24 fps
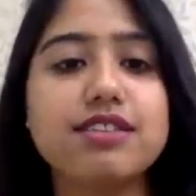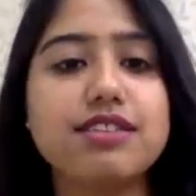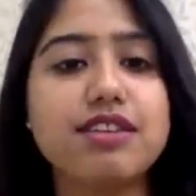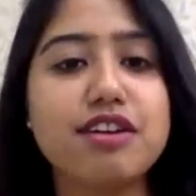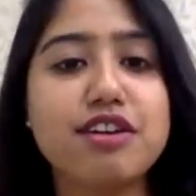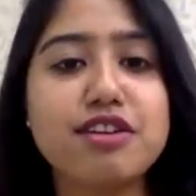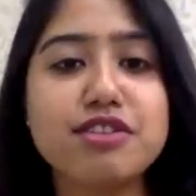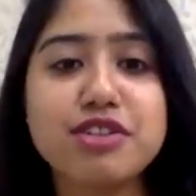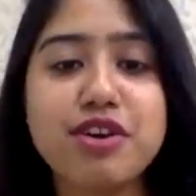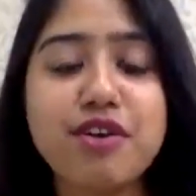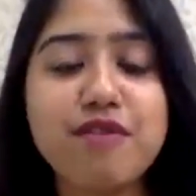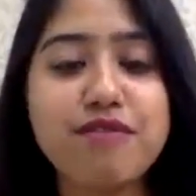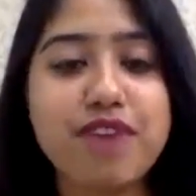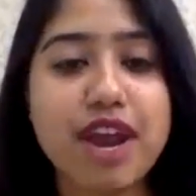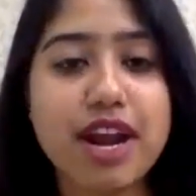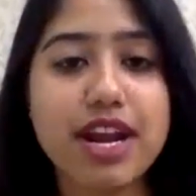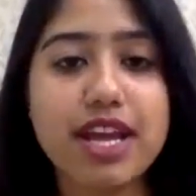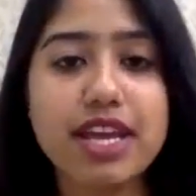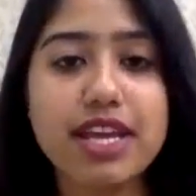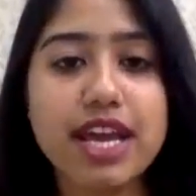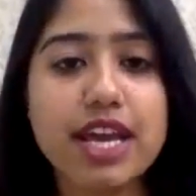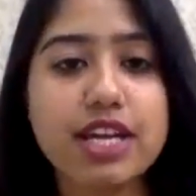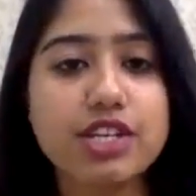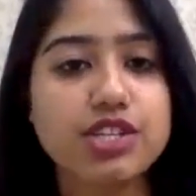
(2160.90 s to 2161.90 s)
6
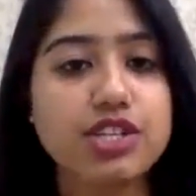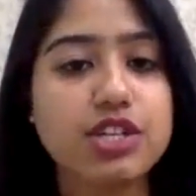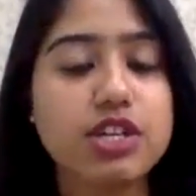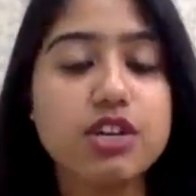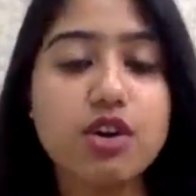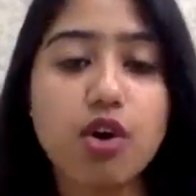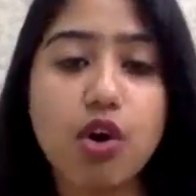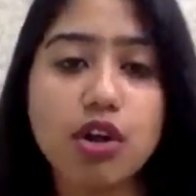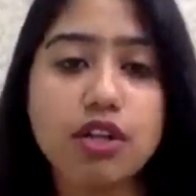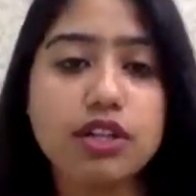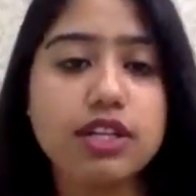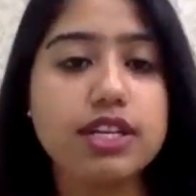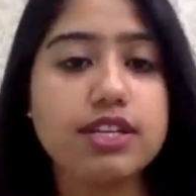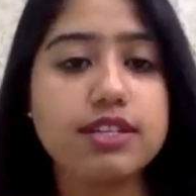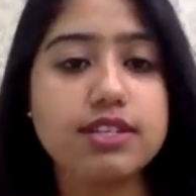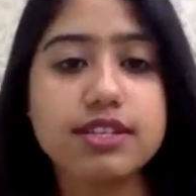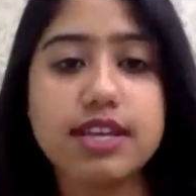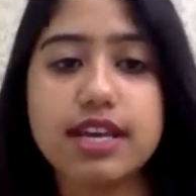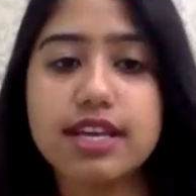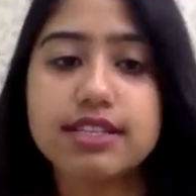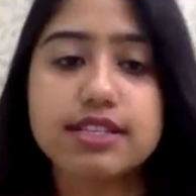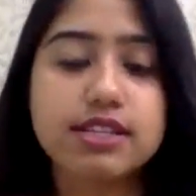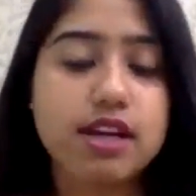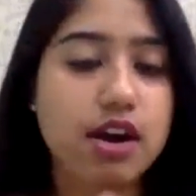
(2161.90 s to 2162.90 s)
years of dedication, and
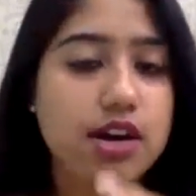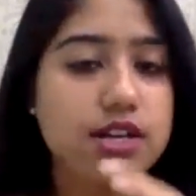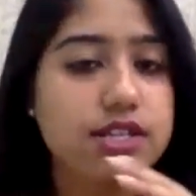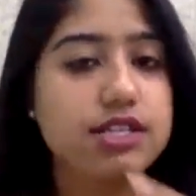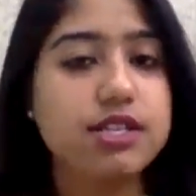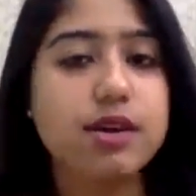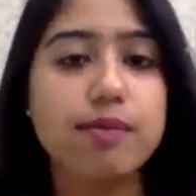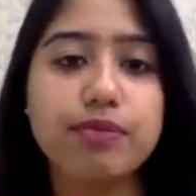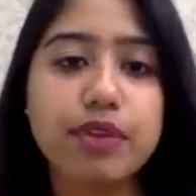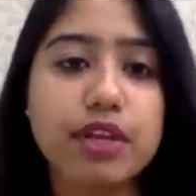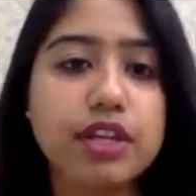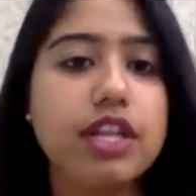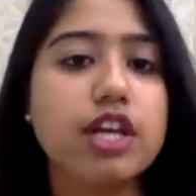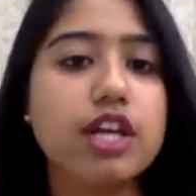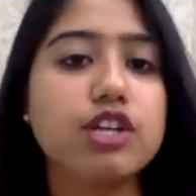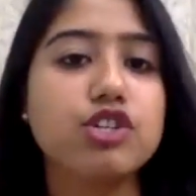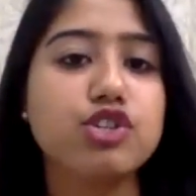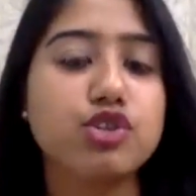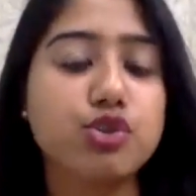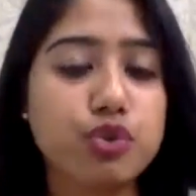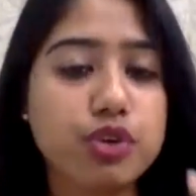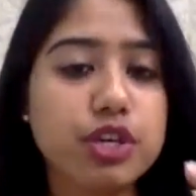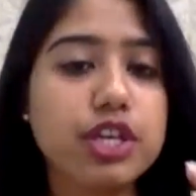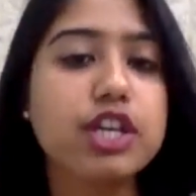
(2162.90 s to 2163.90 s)
all these things are
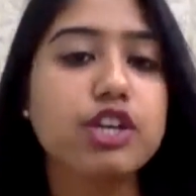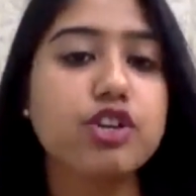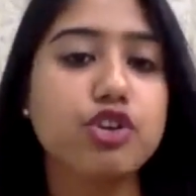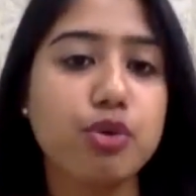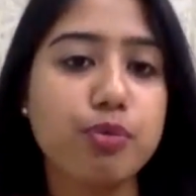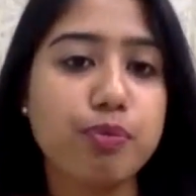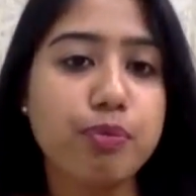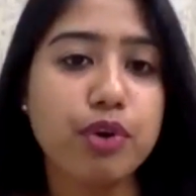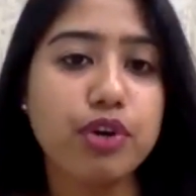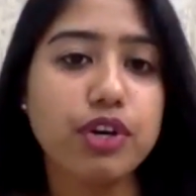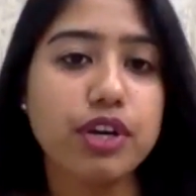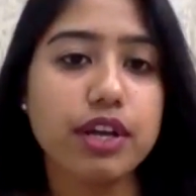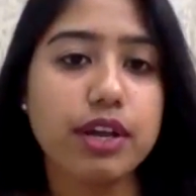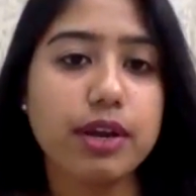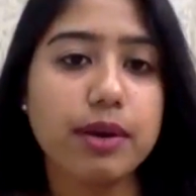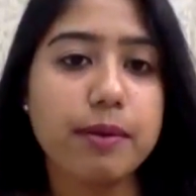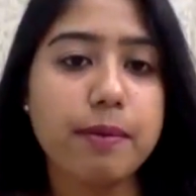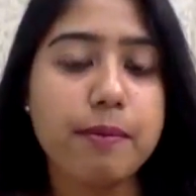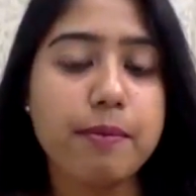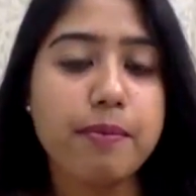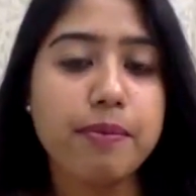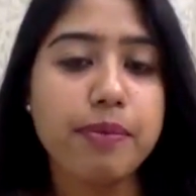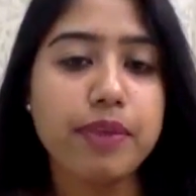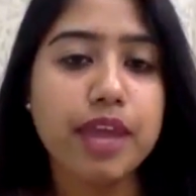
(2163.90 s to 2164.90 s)
something that you need
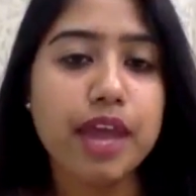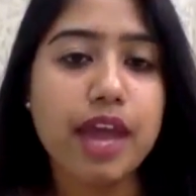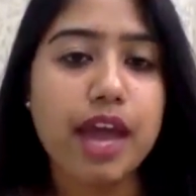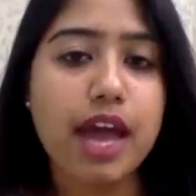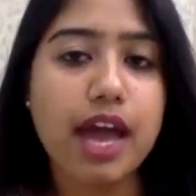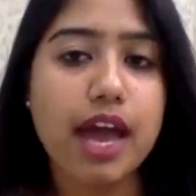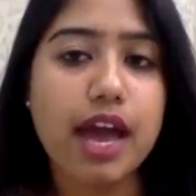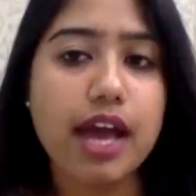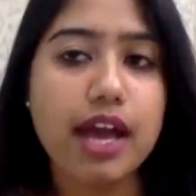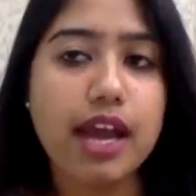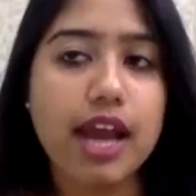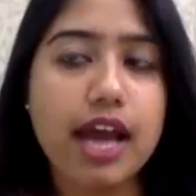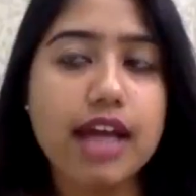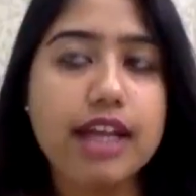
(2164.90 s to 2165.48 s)
to put in,